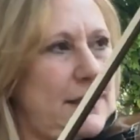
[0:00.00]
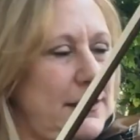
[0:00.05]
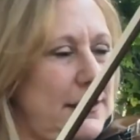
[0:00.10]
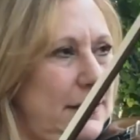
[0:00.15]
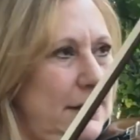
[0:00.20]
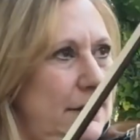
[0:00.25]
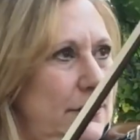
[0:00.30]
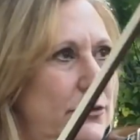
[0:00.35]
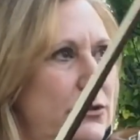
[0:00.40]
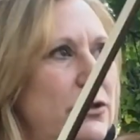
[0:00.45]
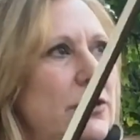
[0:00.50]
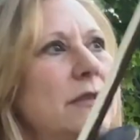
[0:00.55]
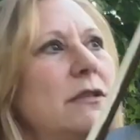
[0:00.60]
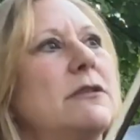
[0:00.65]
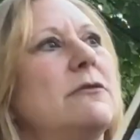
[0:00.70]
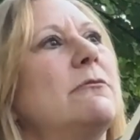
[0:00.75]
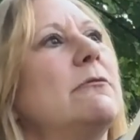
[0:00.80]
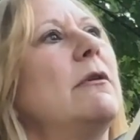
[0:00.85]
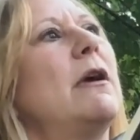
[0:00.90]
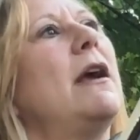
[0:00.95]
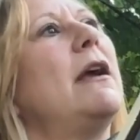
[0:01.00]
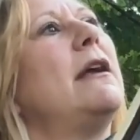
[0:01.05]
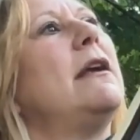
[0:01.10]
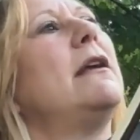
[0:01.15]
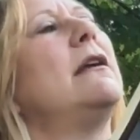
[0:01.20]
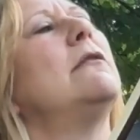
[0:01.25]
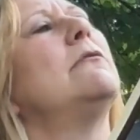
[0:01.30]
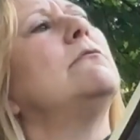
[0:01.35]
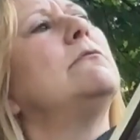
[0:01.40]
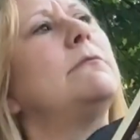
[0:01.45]
it just
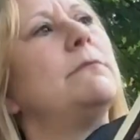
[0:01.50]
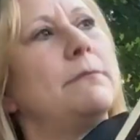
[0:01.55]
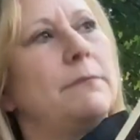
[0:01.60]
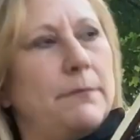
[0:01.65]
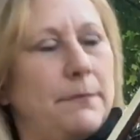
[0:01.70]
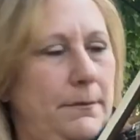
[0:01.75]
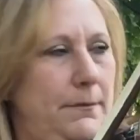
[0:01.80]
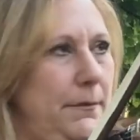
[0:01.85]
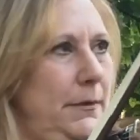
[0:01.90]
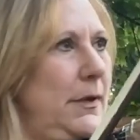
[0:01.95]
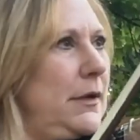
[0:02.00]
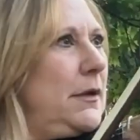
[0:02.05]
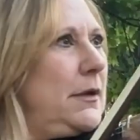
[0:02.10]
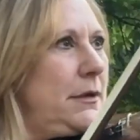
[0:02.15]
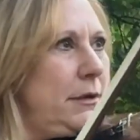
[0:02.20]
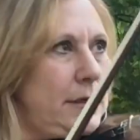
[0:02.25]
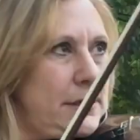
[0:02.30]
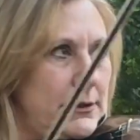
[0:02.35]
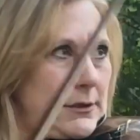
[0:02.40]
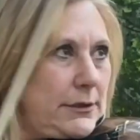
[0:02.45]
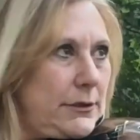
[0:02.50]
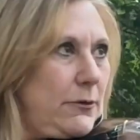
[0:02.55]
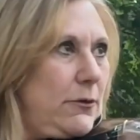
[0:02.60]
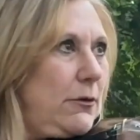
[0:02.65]
right to